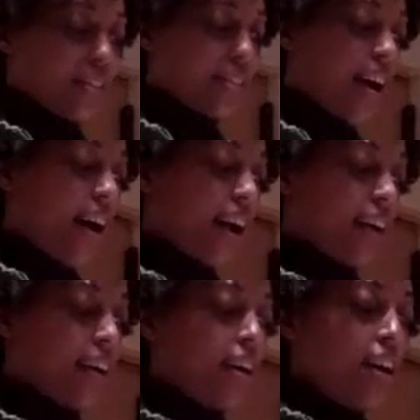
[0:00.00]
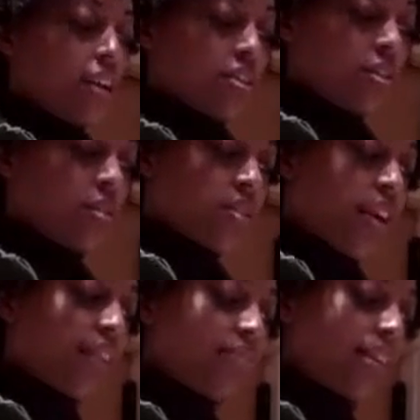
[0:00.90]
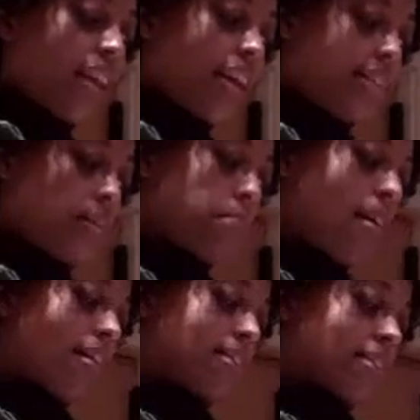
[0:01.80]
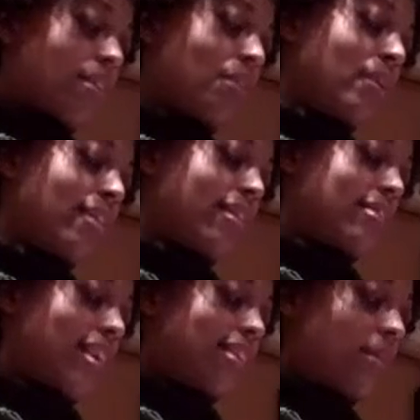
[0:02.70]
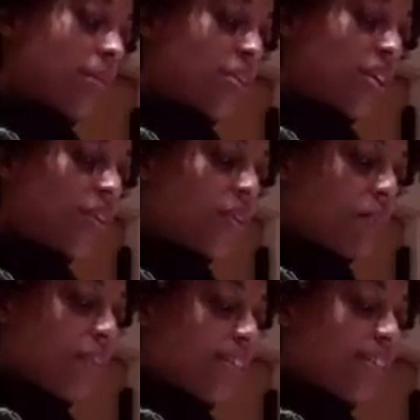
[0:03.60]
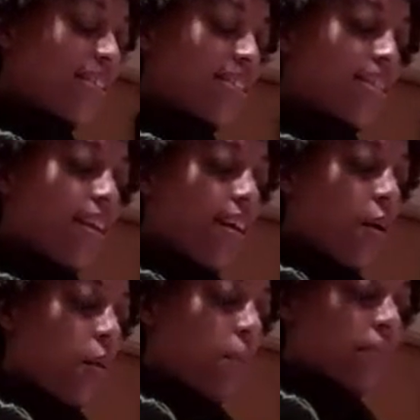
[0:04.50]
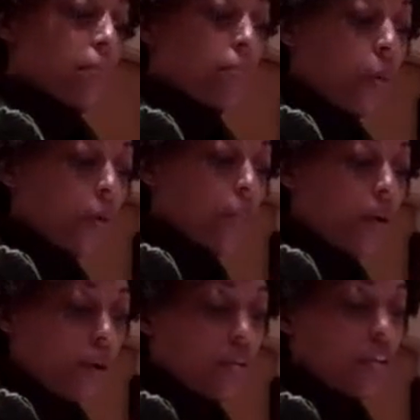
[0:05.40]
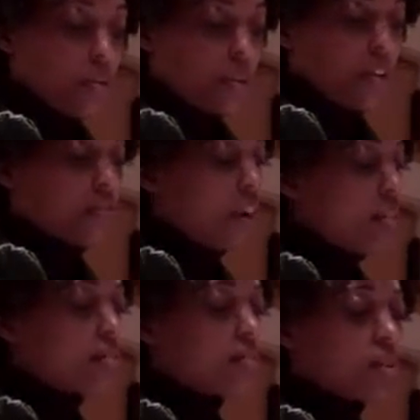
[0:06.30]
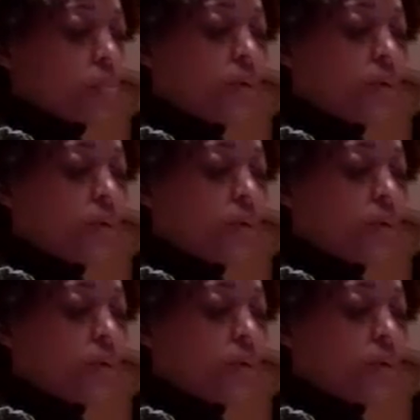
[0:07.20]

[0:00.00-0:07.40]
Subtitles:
the sky, and she used to hunt the lightning bugs and the crickets like they were jungle beasts. But the roly-polies were her friends, and the